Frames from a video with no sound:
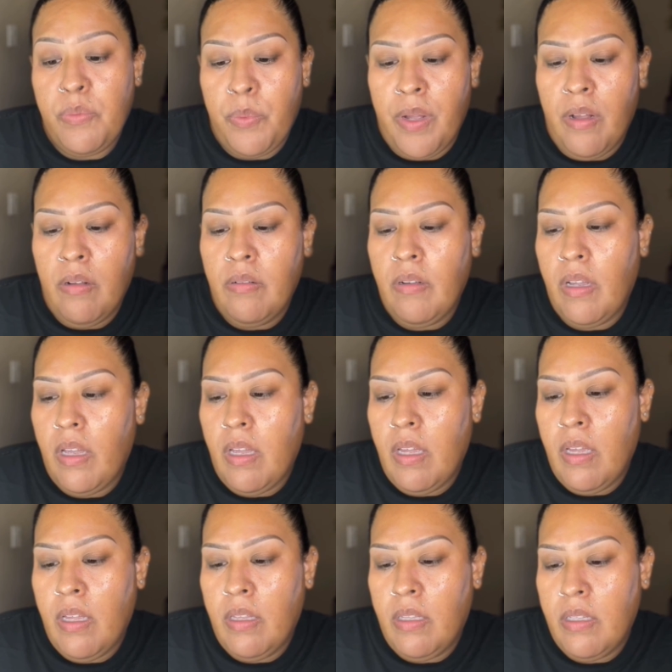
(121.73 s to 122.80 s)
well.
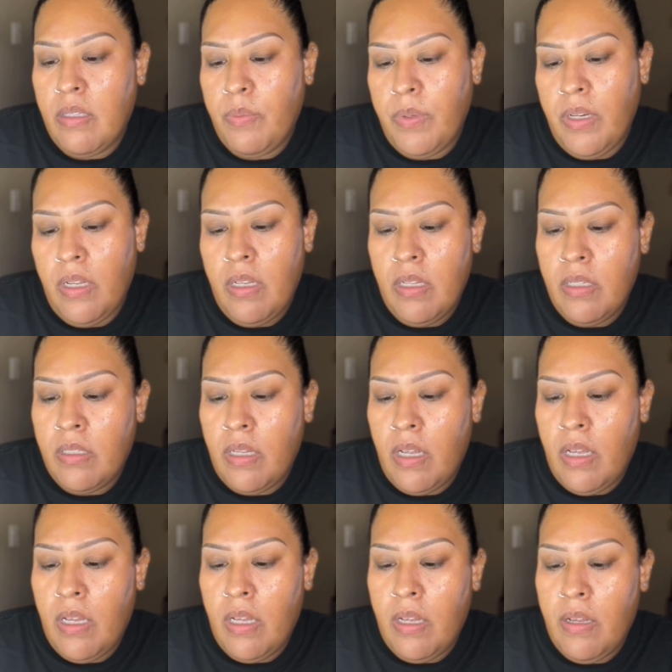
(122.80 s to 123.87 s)
And this one is
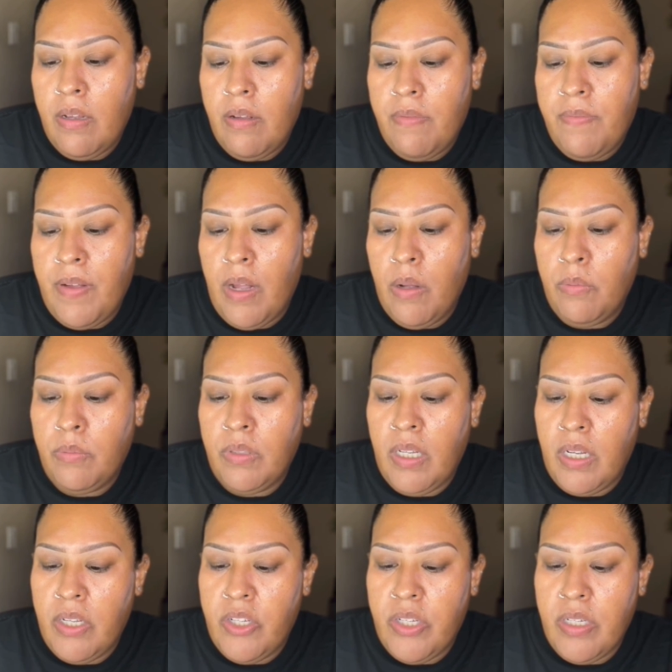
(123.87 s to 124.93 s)
a
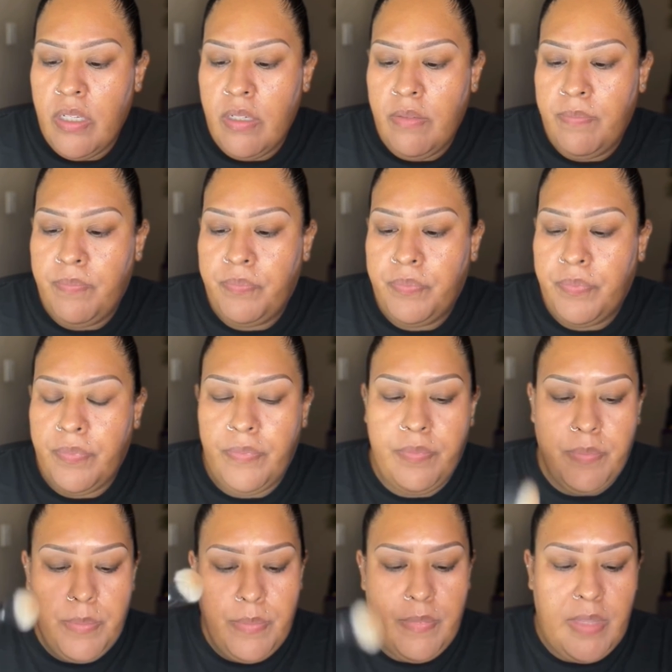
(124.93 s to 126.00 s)
foundation
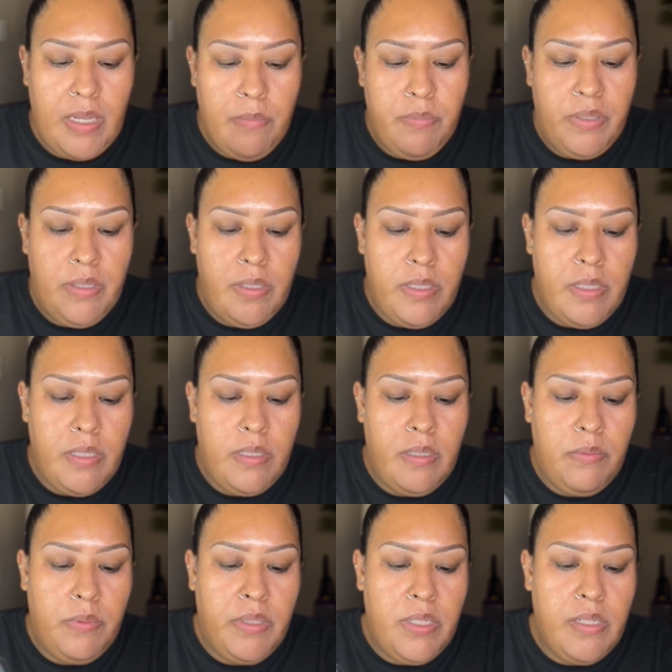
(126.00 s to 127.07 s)
brush. And
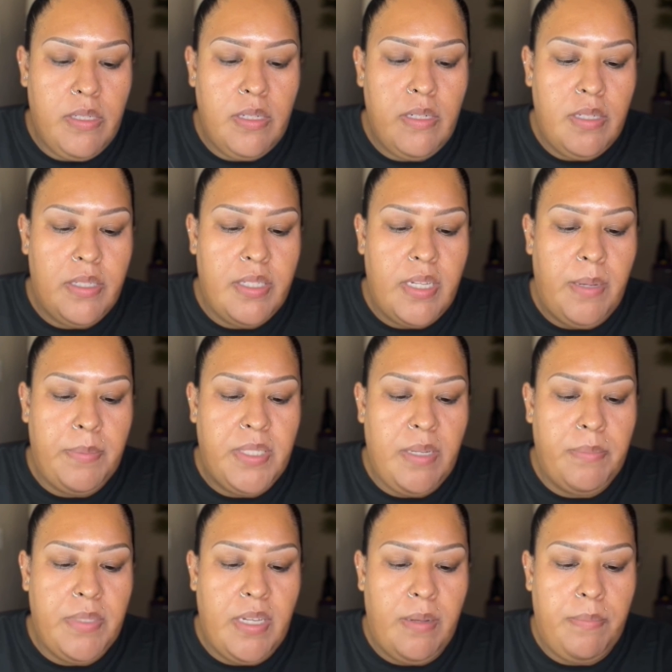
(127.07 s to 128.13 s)
then we're just gonna tap,
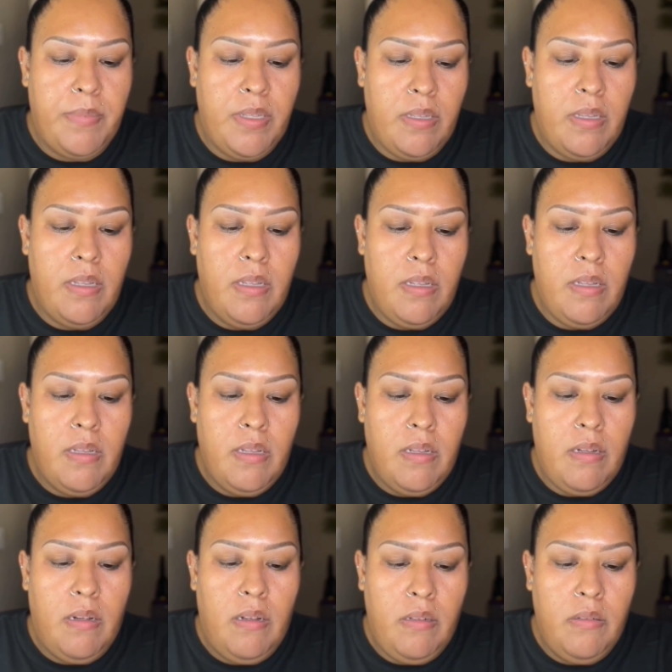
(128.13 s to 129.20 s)
tap, tap
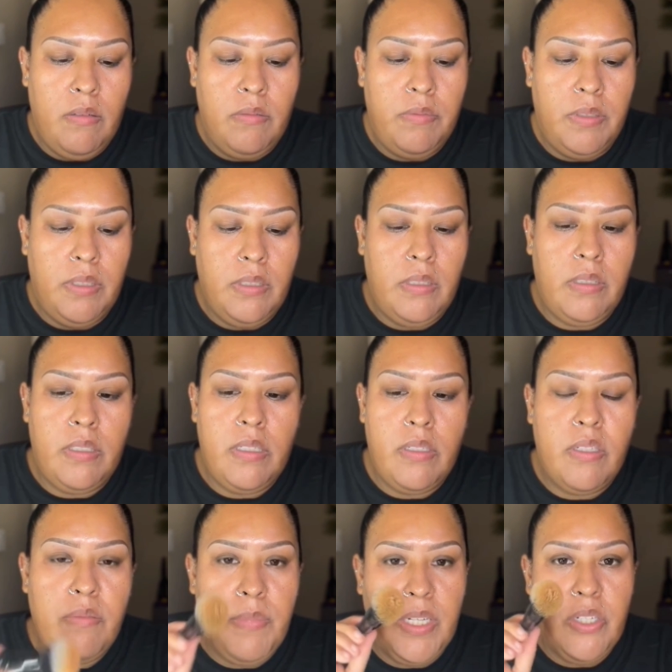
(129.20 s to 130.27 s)
all over just
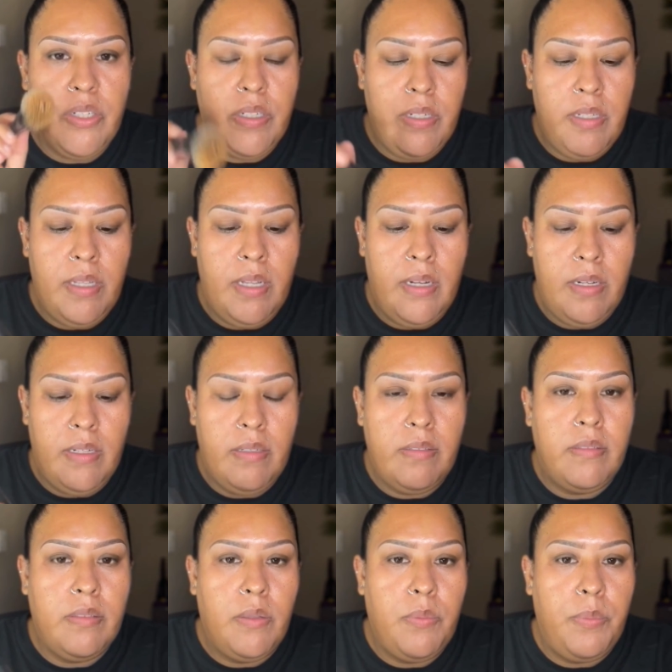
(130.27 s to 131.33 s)
to make sure that
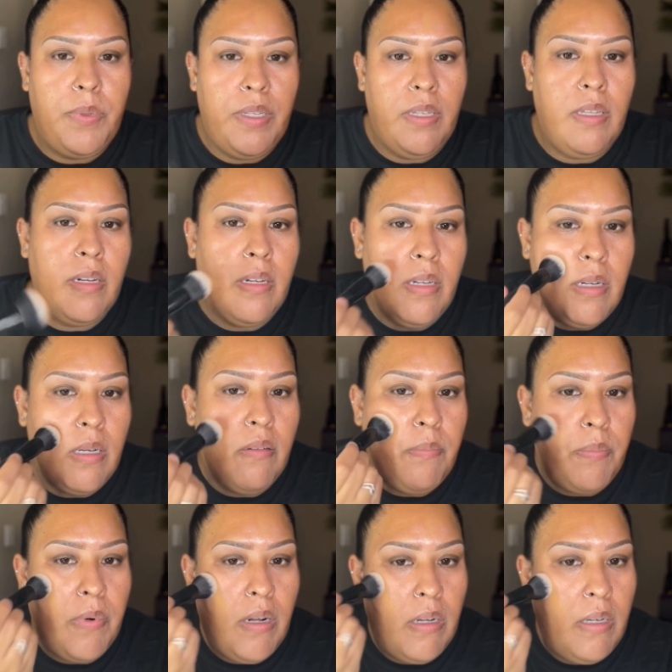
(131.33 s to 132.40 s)
we get enough
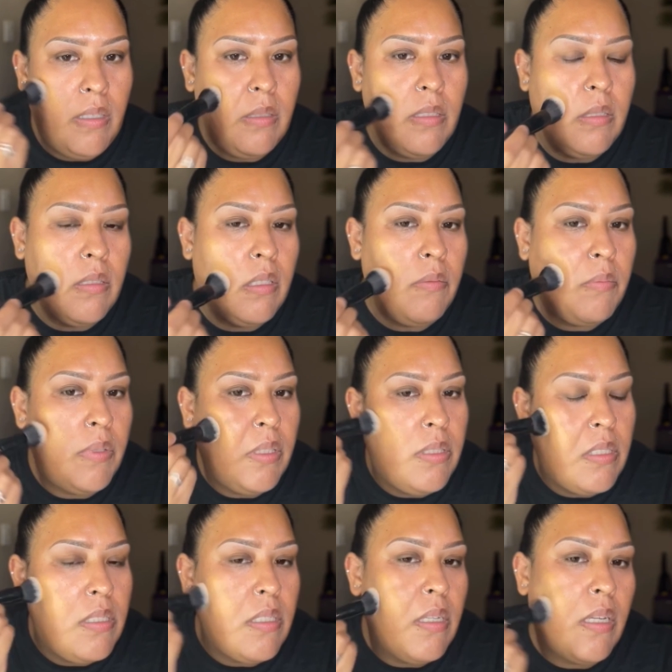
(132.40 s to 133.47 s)
product. And we're
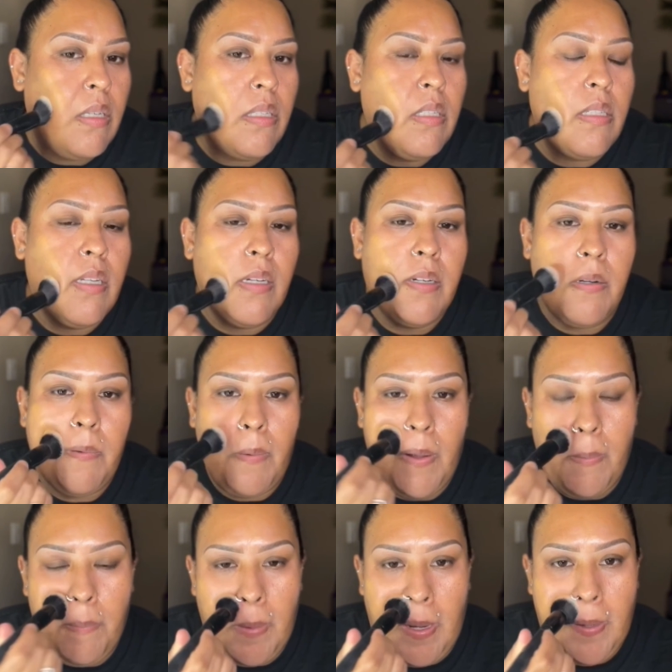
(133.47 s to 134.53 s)
just gonna start
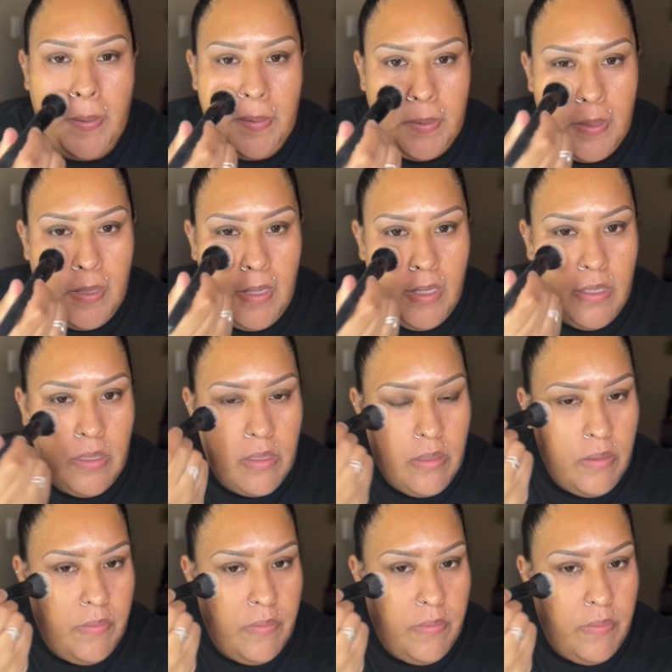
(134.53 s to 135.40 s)
applying that next.